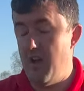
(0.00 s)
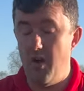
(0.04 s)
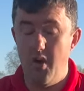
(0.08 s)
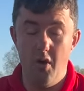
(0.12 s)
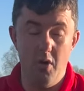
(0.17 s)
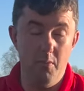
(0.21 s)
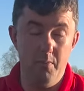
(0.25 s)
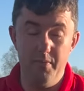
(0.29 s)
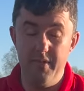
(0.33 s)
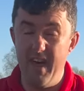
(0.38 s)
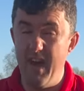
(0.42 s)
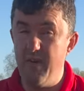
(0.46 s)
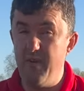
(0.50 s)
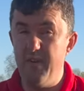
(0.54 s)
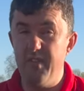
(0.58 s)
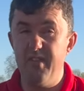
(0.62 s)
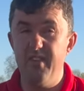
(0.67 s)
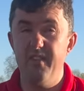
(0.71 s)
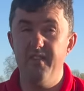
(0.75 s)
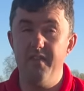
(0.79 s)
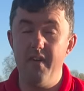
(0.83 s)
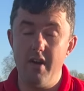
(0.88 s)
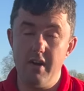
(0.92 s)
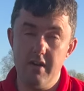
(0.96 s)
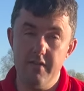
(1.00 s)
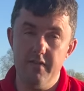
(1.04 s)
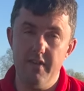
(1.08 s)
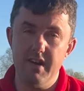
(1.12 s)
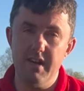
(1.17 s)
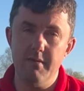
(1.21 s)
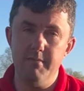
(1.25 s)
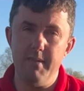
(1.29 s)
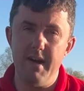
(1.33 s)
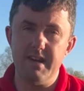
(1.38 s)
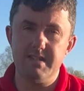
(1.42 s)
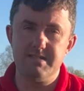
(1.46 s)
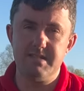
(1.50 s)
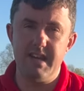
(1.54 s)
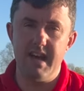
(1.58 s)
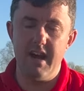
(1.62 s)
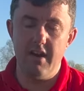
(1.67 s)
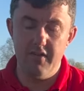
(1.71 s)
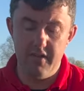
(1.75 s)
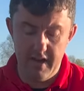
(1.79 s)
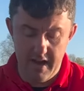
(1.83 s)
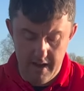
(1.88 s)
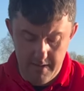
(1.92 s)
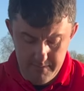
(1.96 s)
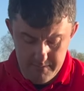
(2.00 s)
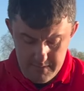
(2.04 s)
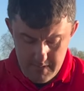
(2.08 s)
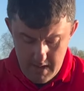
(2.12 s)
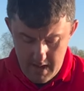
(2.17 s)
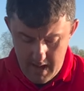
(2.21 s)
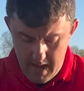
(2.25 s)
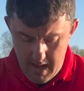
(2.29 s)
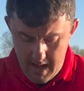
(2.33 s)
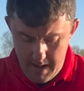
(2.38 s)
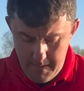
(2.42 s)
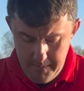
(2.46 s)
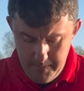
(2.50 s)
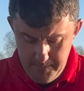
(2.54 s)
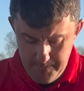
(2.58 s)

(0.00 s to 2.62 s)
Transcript: up there with the very, very best out there.